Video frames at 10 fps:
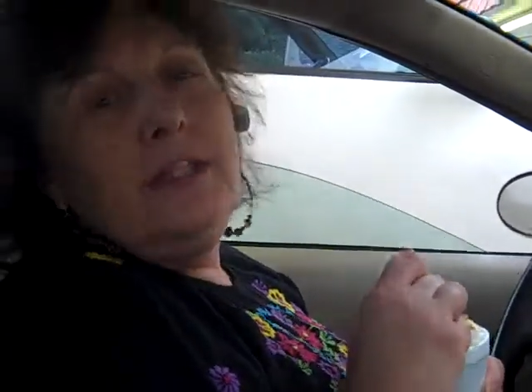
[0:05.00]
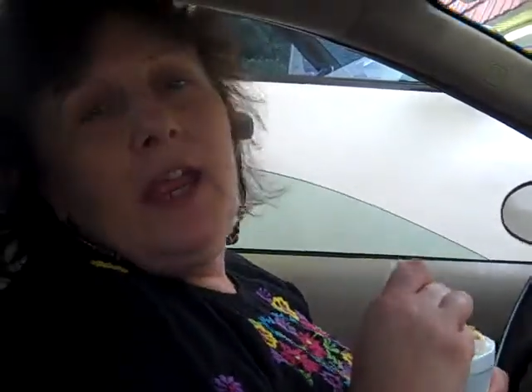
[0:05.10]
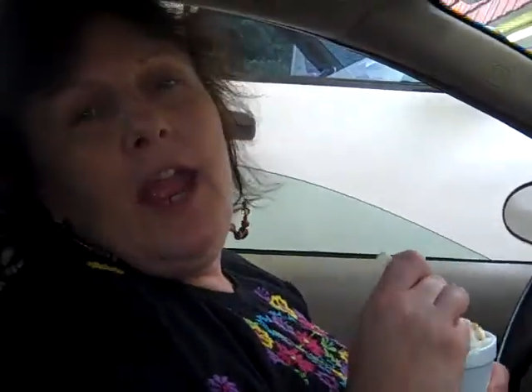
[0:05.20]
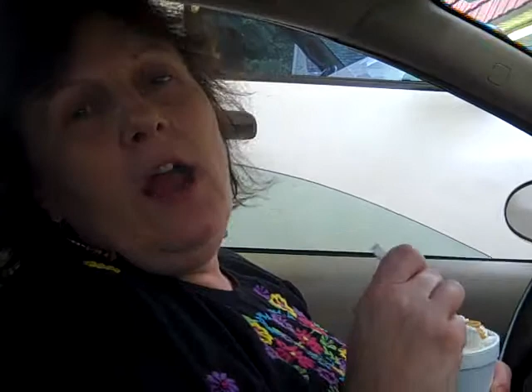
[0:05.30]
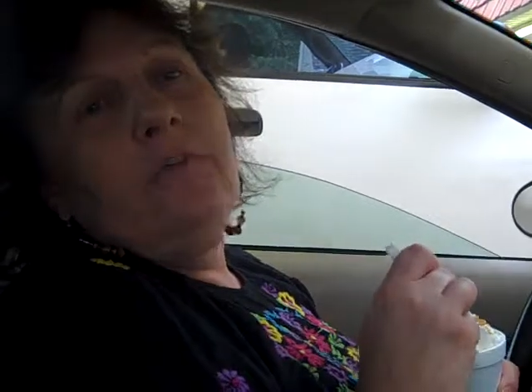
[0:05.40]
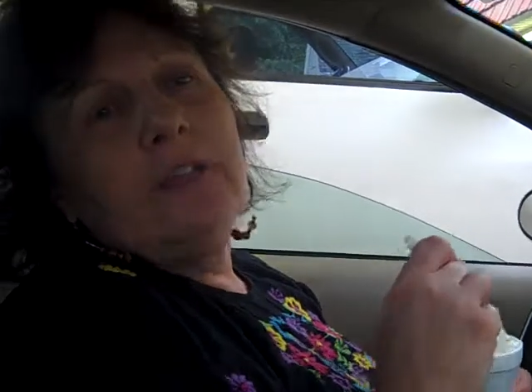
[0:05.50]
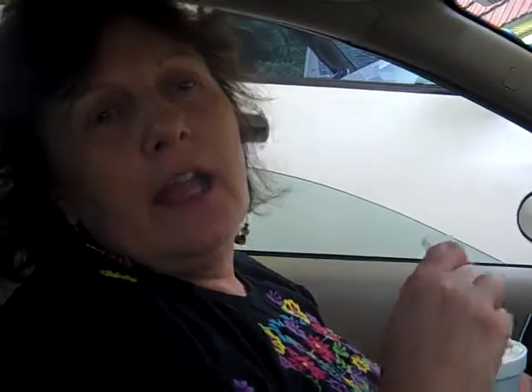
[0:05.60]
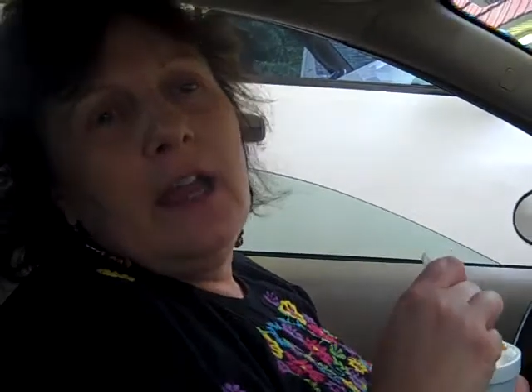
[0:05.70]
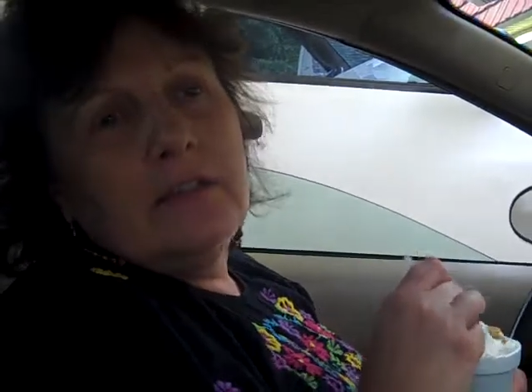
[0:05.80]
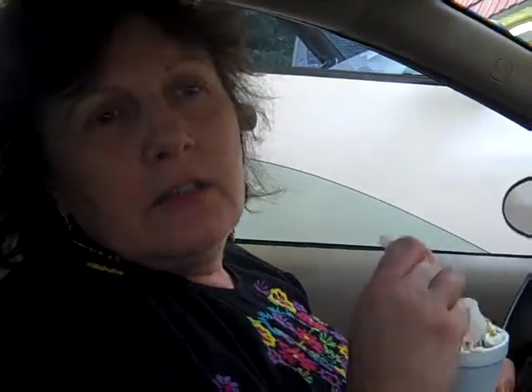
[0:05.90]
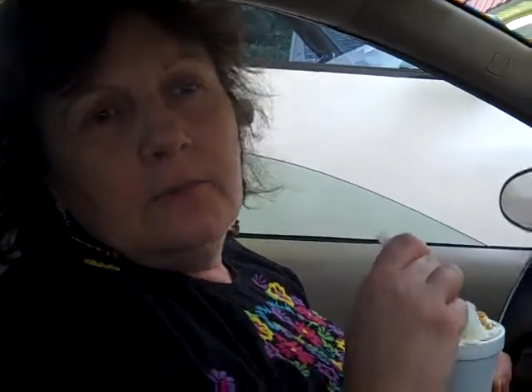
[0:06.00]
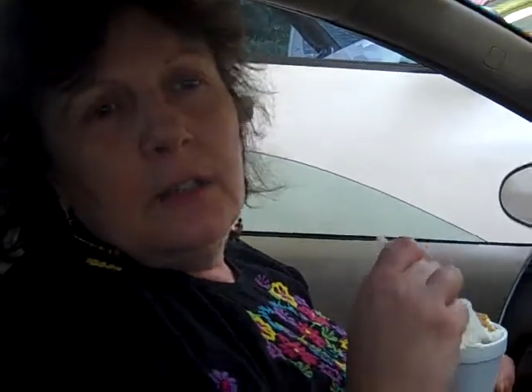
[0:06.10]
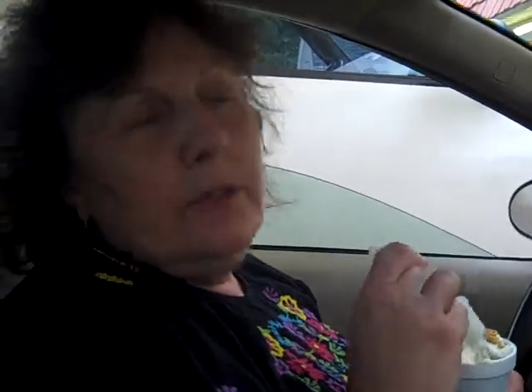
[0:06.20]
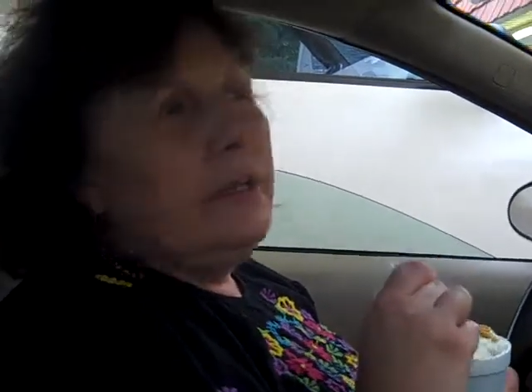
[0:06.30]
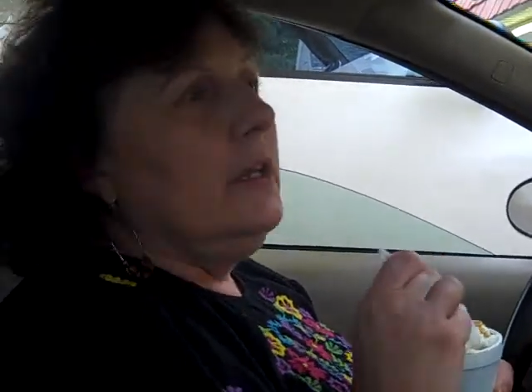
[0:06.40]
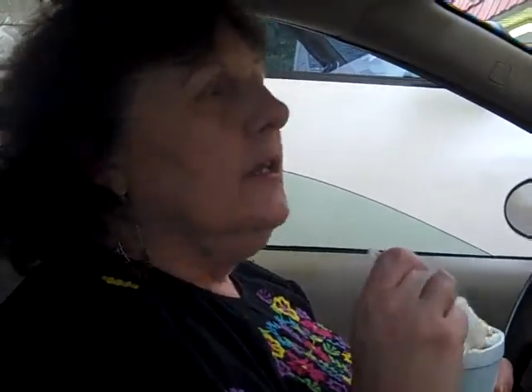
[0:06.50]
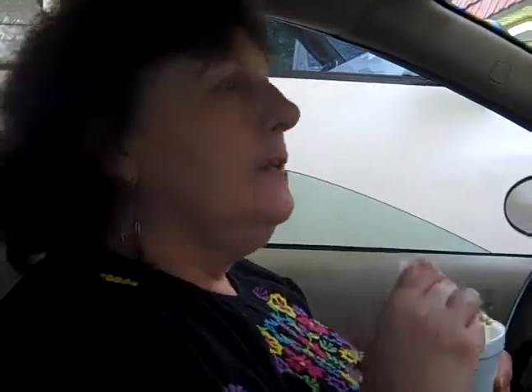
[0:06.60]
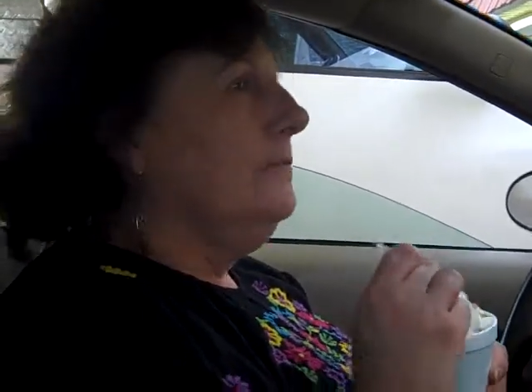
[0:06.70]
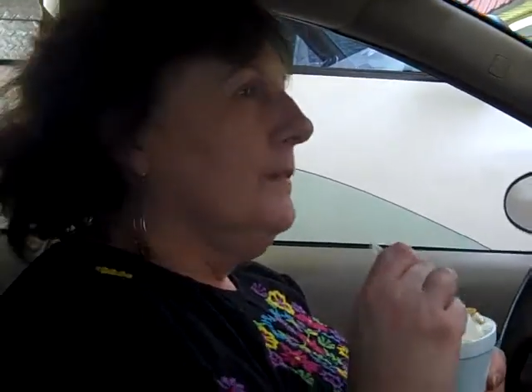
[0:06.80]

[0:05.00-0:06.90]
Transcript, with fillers: they say Elvis had something here to eat.